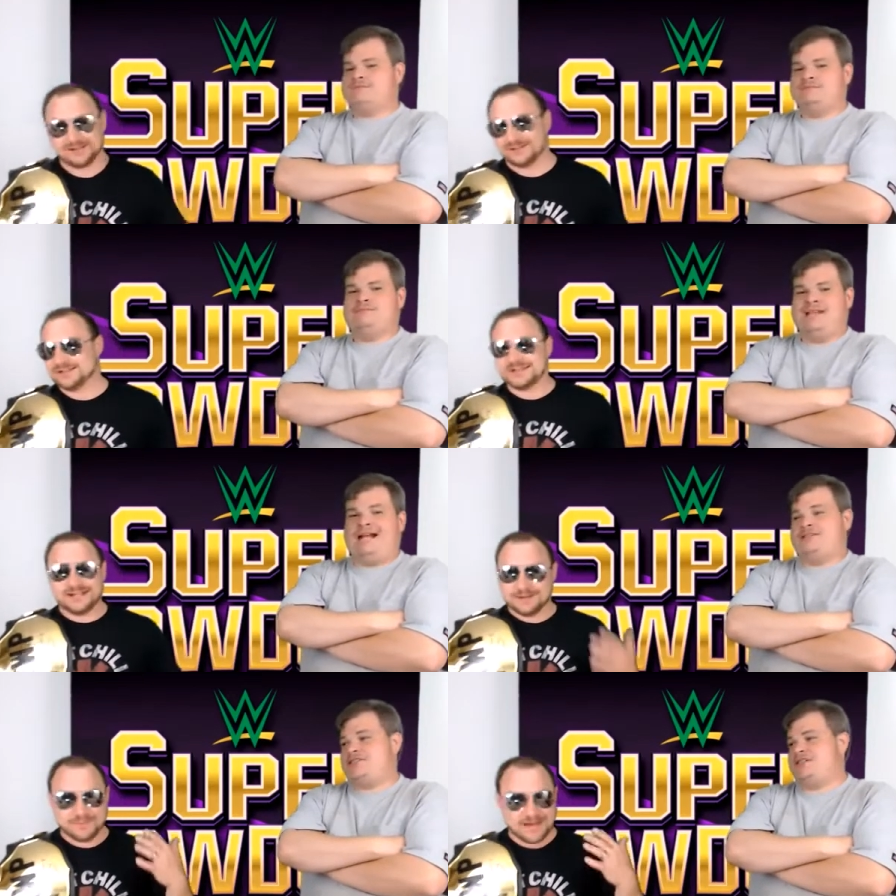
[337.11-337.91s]
Speaker 1: That'll it
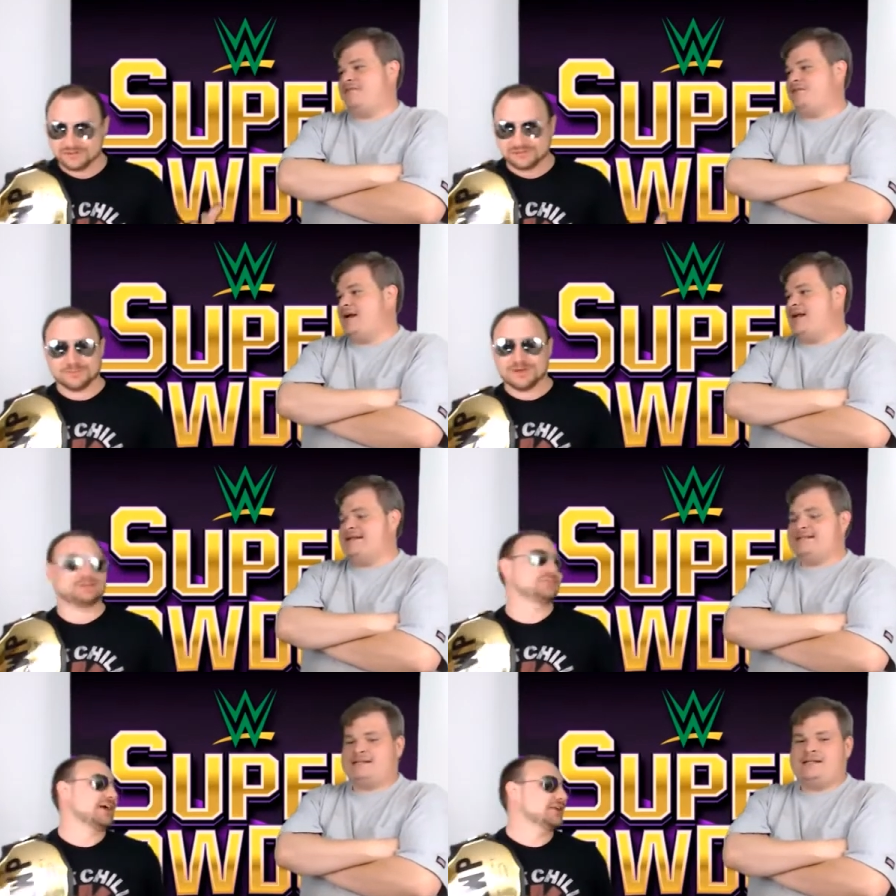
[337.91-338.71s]
makes too much
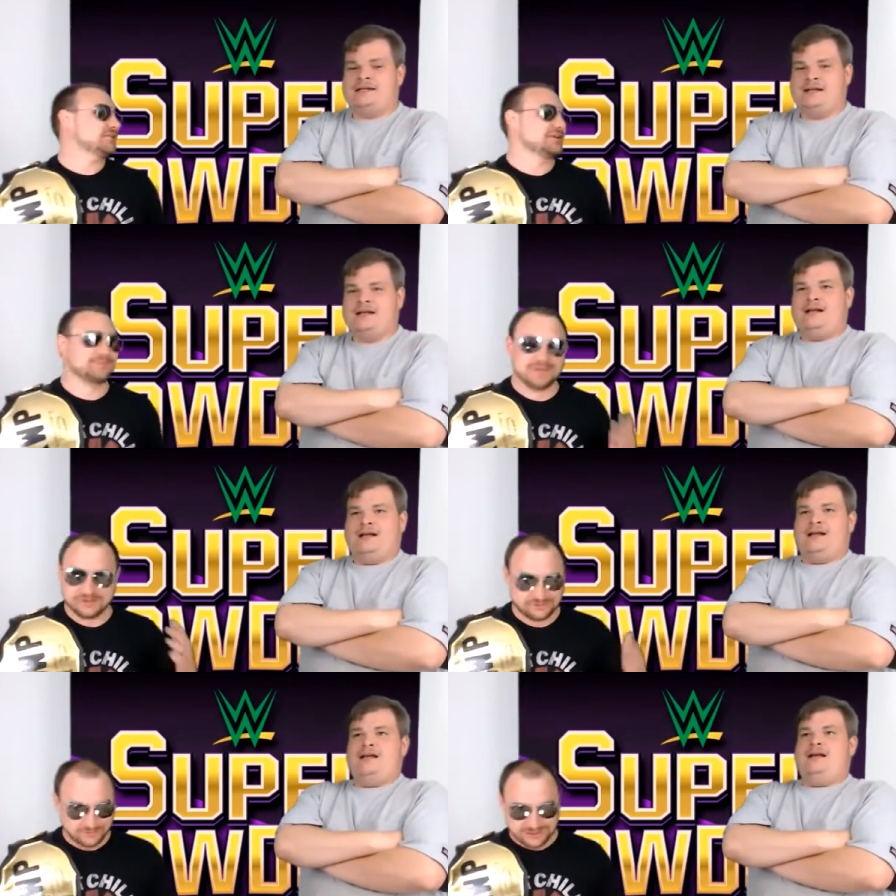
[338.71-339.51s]
sense. It makes too
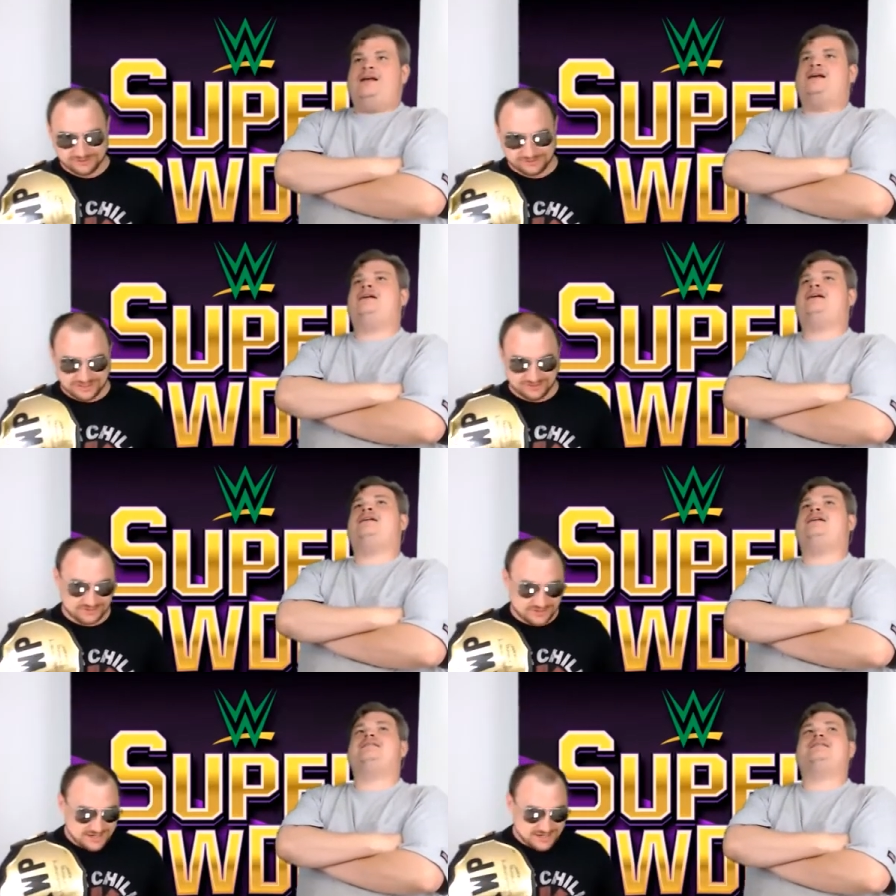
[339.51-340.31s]
much sense.
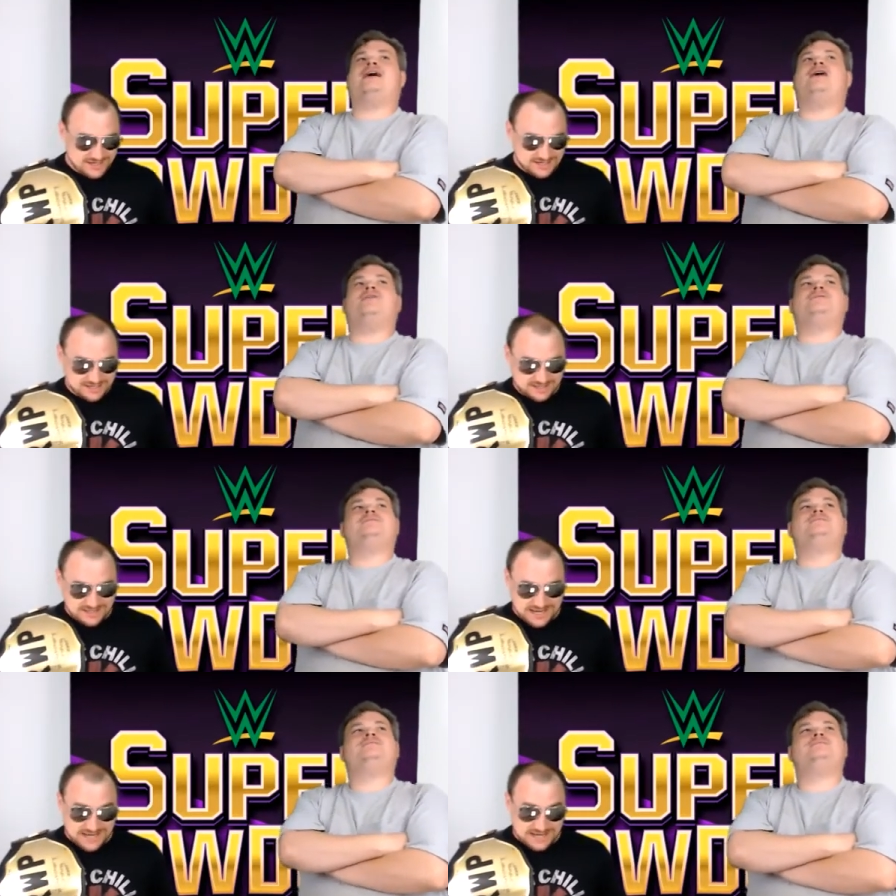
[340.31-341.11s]
So
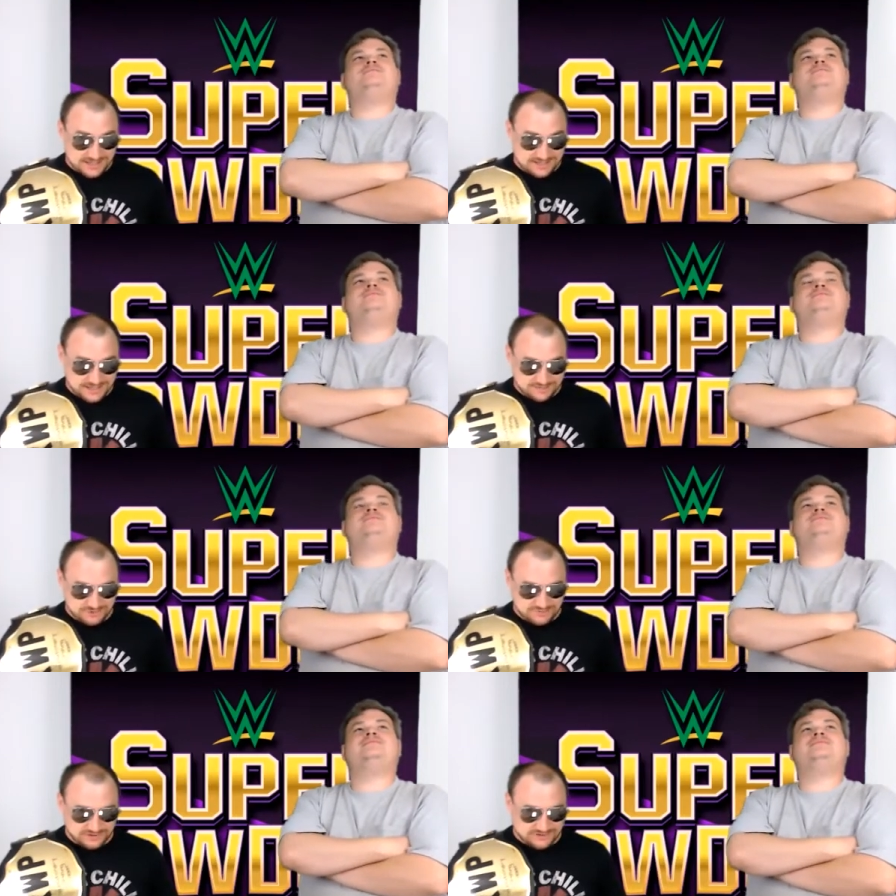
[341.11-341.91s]
uh, then
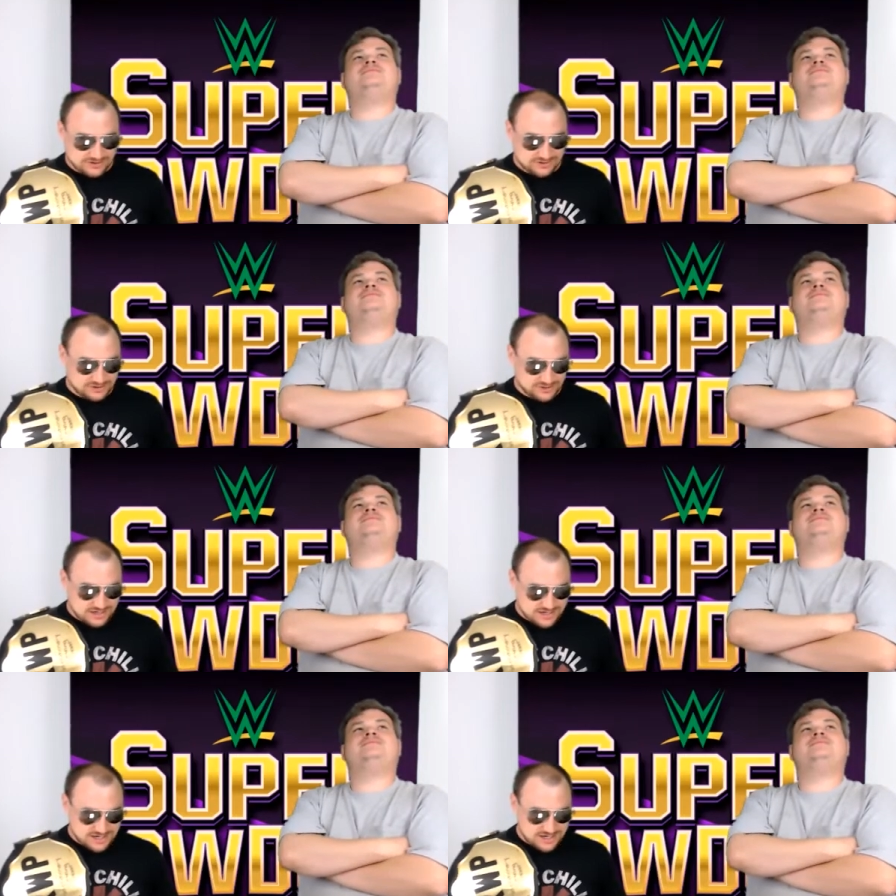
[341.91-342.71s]
moving down the
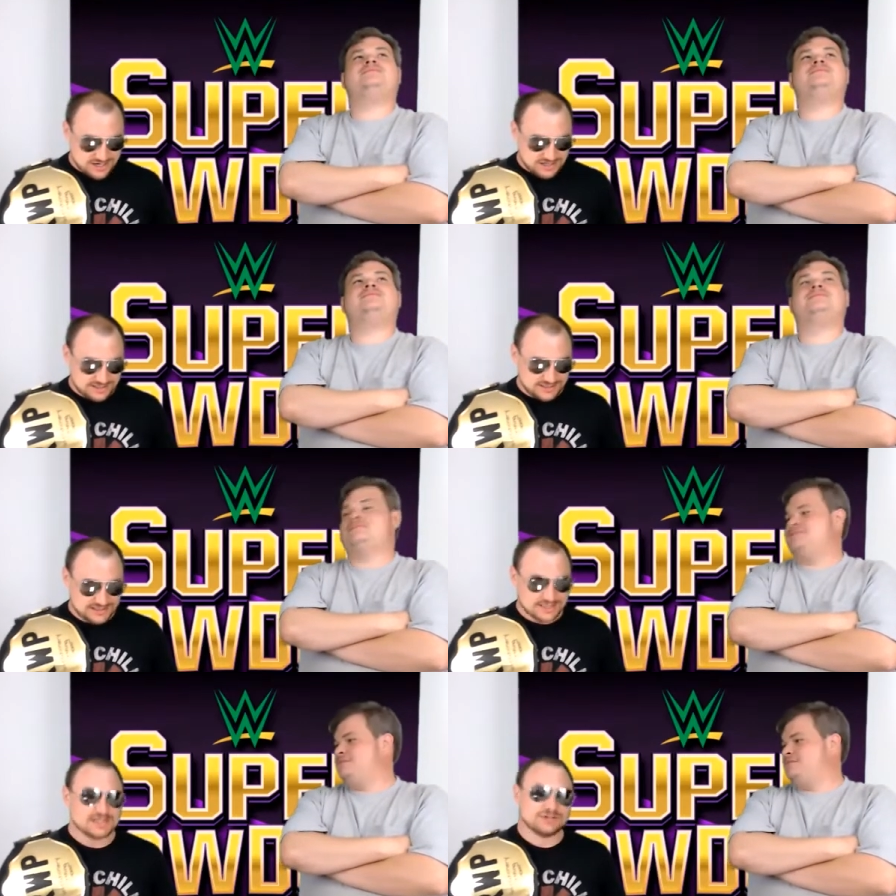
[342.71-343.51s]
card,
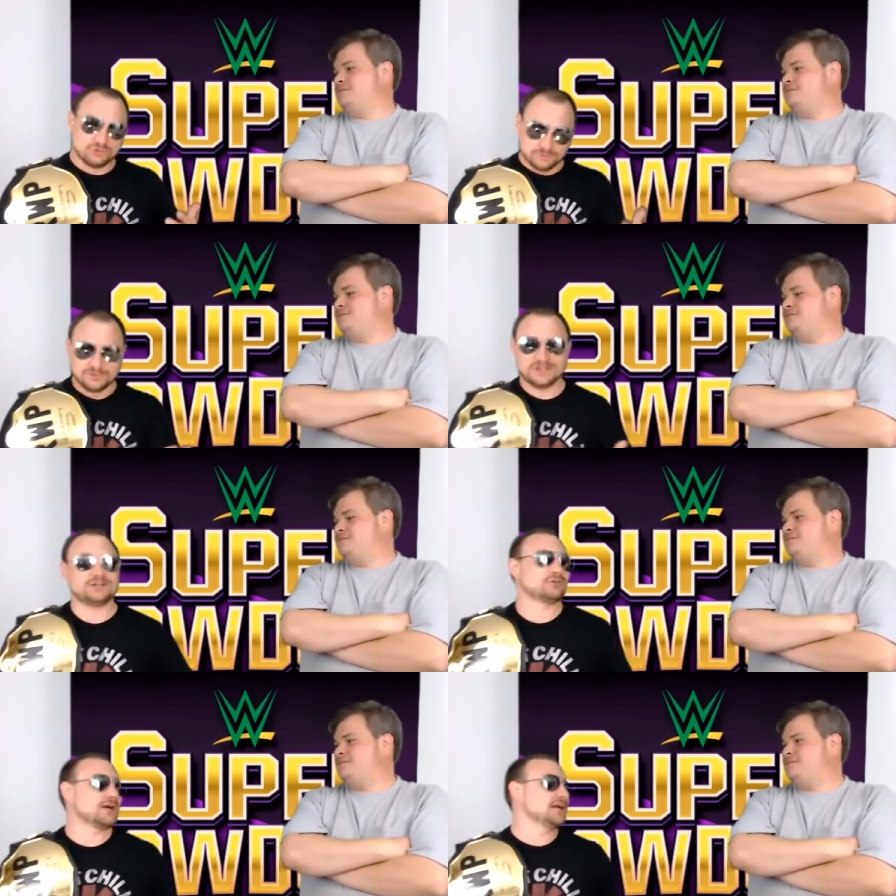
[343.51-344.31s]
Triple H,
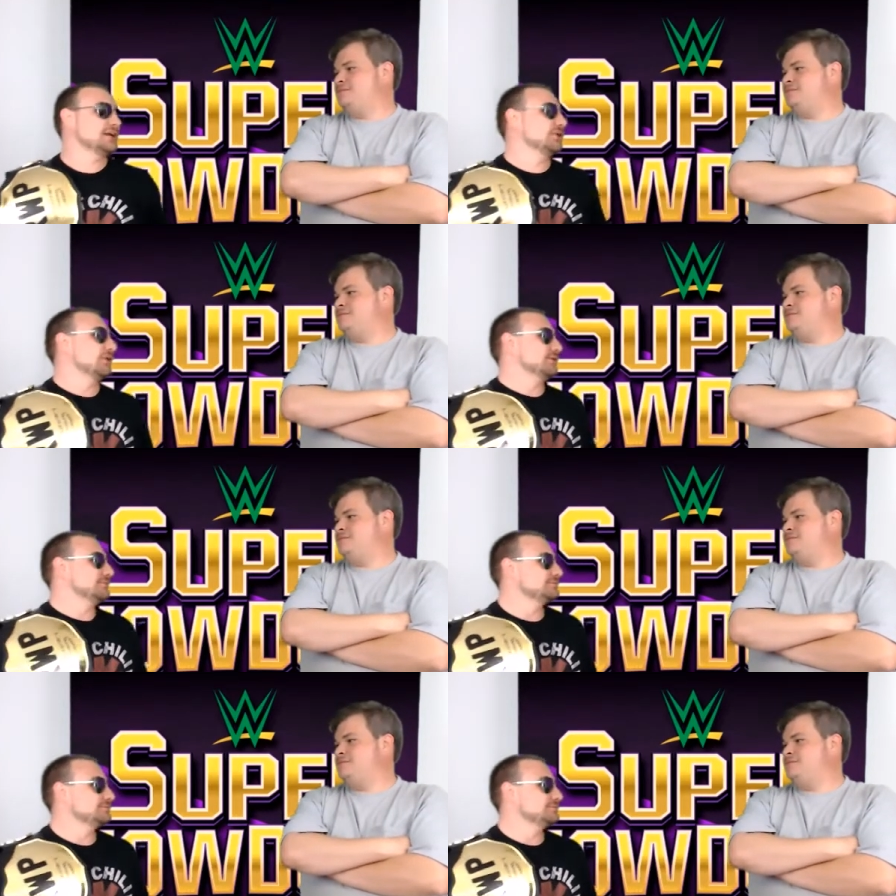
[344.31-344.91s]
Randy Orton.